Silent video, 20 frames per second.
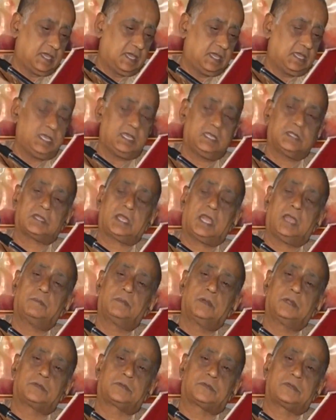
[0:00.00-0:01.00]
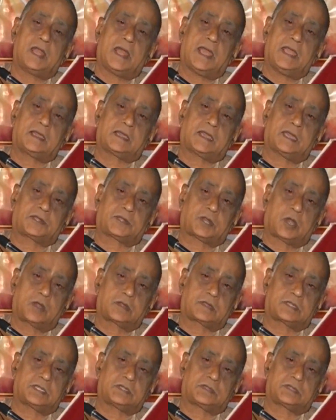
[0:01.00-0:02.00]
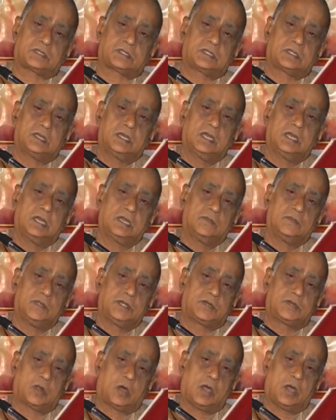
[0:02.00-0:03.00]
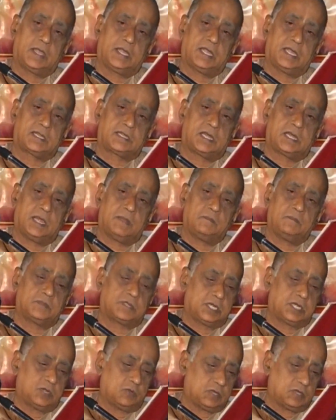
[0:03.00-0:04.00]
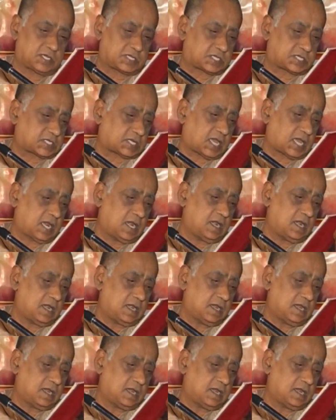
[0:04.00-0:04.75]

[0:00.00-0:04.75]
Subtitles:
He is able, like a tortoise, withdrawing his limbs into its shell,